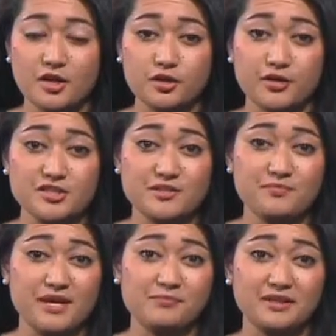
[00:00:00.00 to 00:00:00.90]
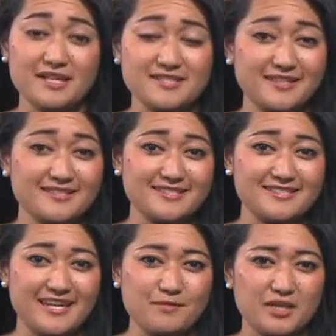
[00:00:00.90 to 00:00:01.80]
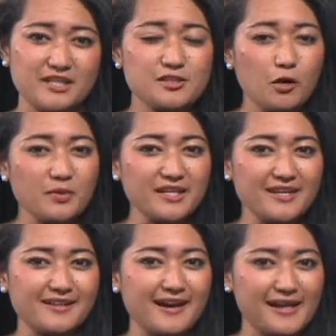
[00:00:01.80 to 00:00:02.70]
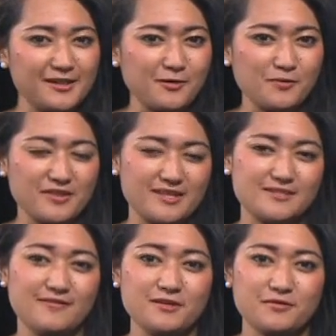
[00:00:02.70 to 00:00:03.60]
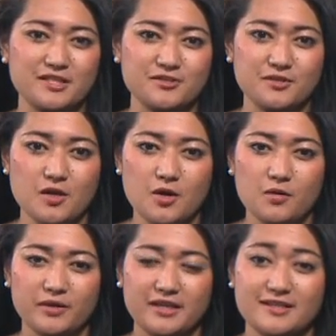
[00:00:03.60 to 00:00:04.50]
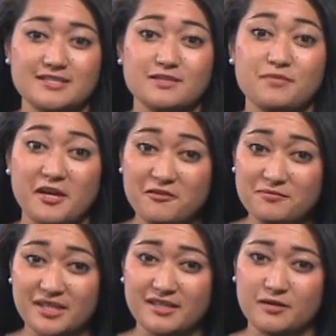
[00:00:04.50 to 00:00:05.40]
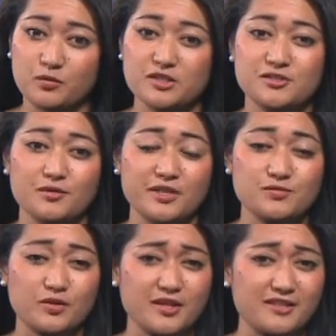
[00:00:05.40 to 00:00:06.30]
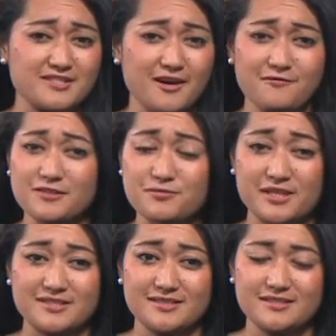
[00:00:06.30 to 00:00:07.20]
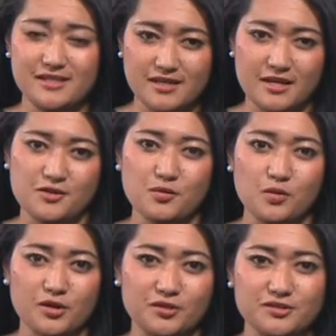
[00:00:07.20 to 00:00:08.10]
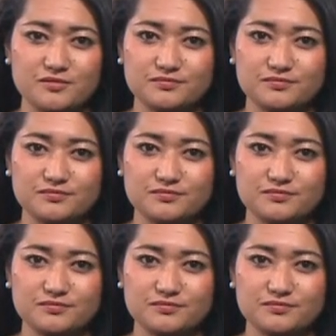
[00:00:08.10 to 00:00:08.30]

Gretchen Ben Blessing is his name, and he's hoping to hit a high note with his fundraiser when he hits the pavement in what's known as one of the toughest races in the world.